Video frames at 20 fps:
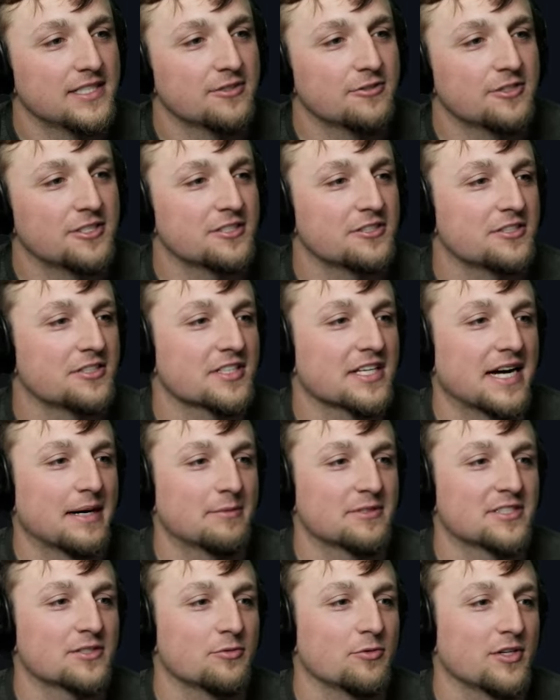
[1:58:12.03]
Read through the
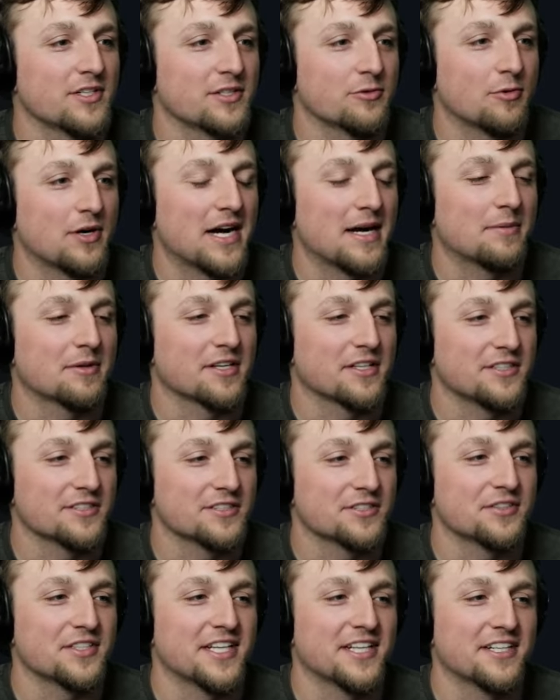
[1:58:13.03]
comments and wonder why, but
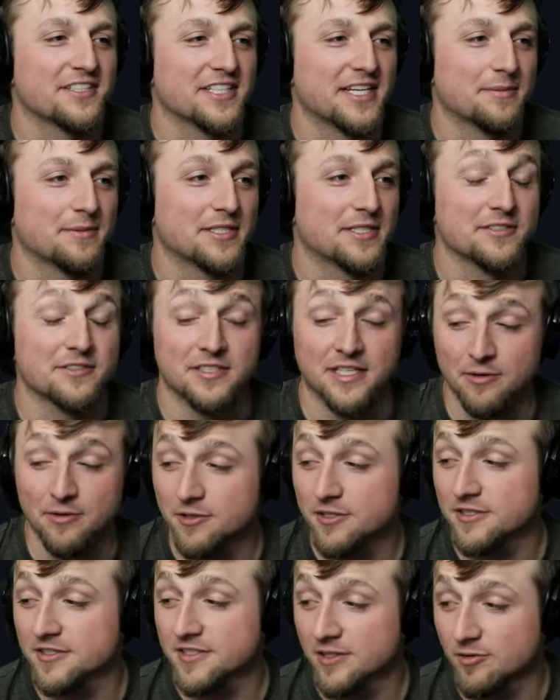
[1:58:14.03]
also the entertainment. There
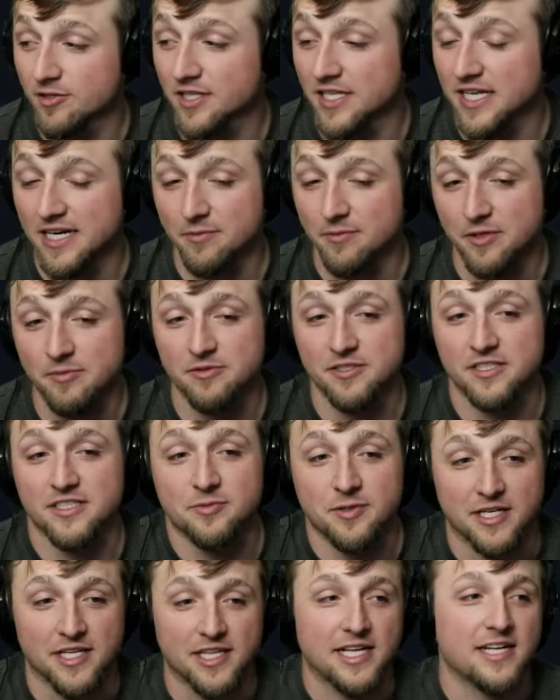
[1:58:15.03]
were a lot of people that
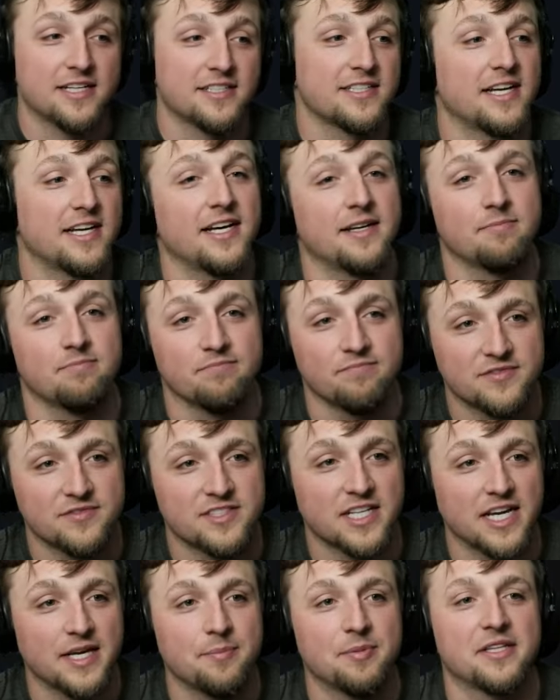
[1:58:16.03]
spent a lot of time
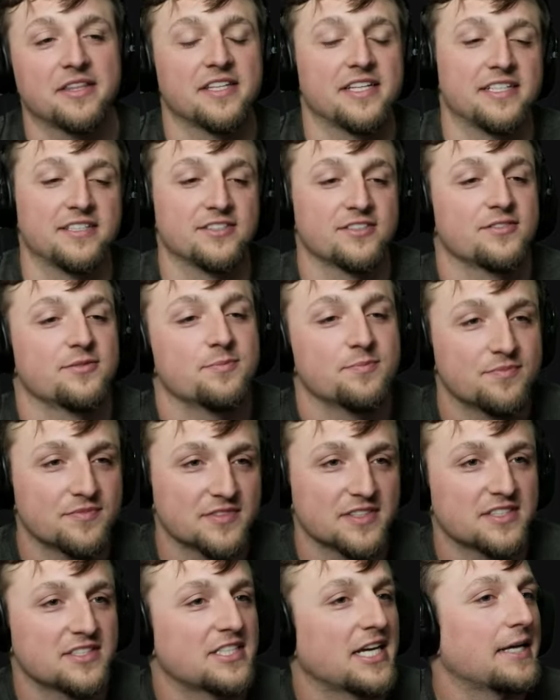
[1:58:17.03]
typing things.
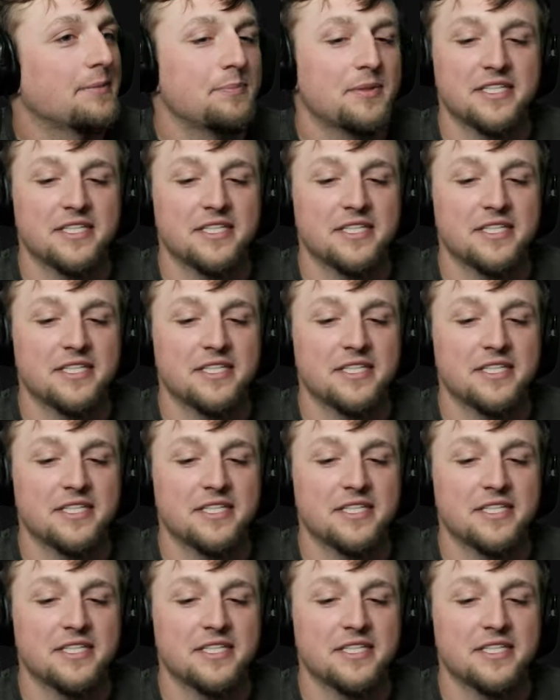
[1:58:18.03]
Type.